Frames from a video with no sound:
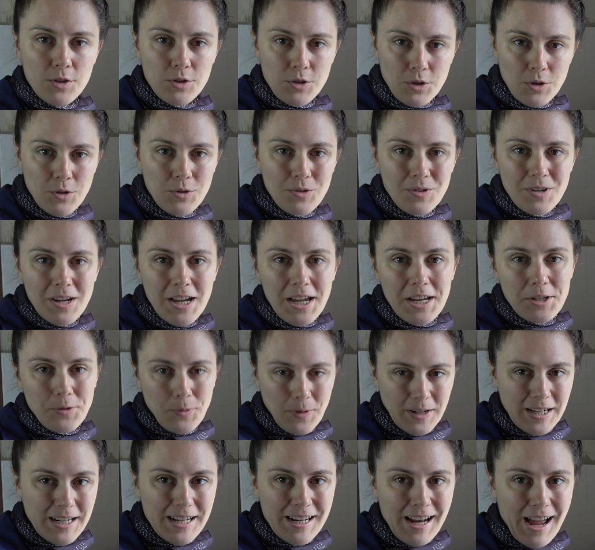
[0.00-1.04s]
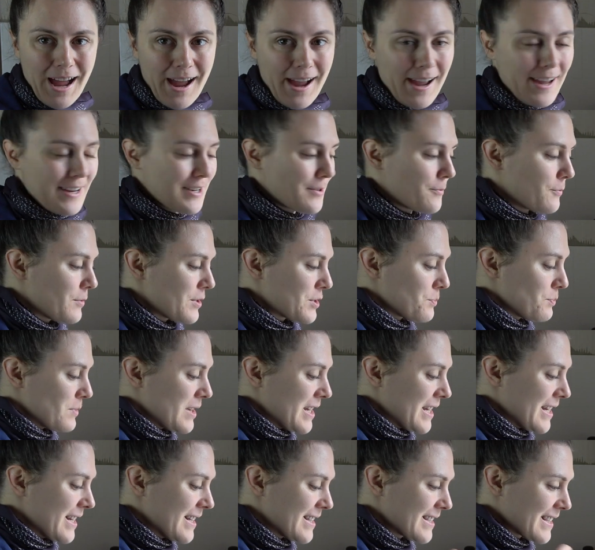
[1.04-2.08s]
229, which
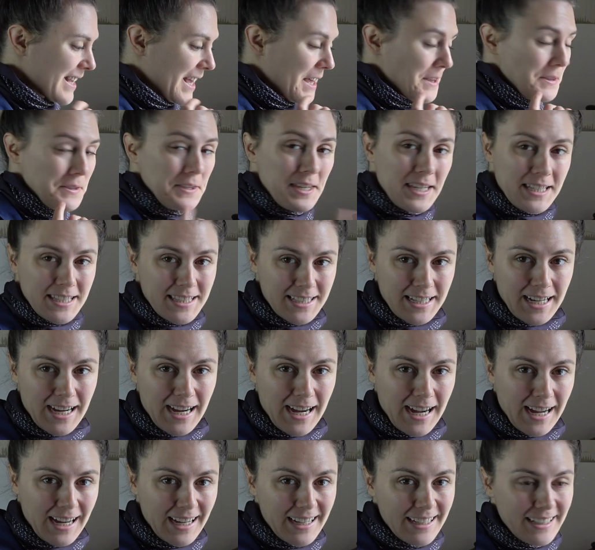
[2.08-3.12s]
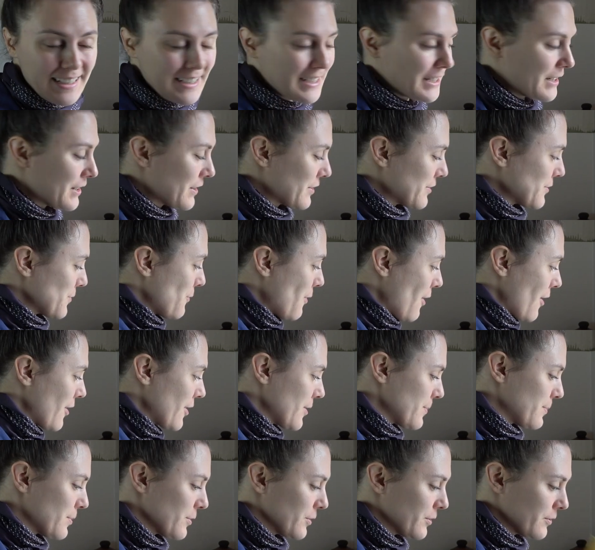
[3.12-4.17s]
means this guy is
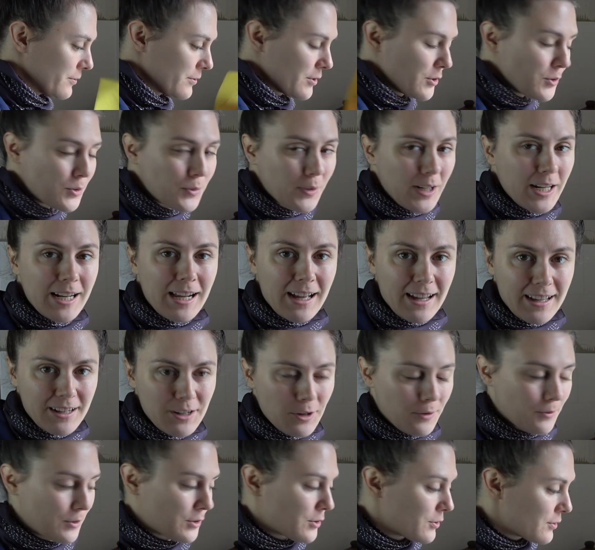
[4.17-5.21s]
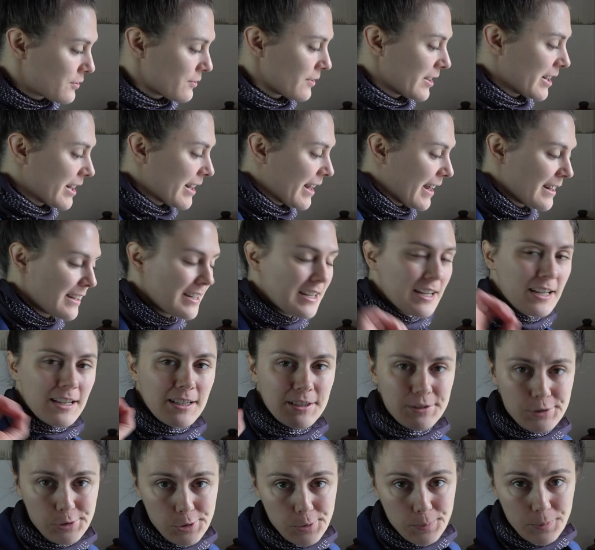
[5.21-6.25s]
waterproof. 229 over 229,
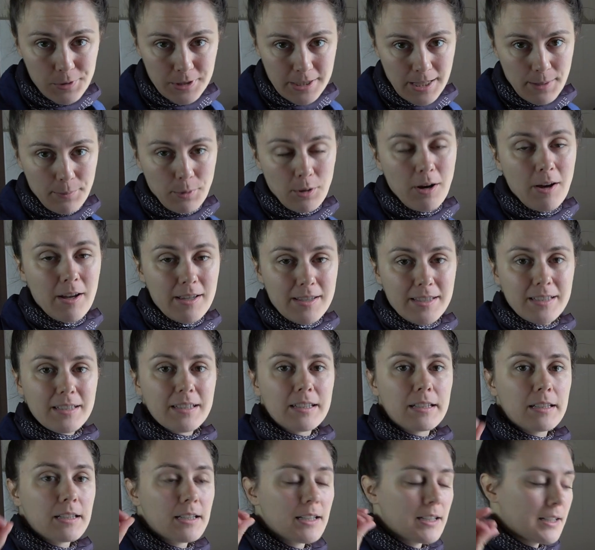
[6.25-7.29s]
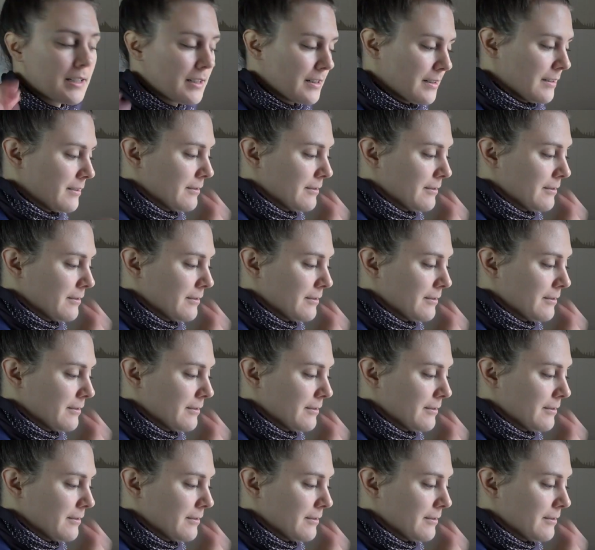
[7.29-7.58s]
0% porosity,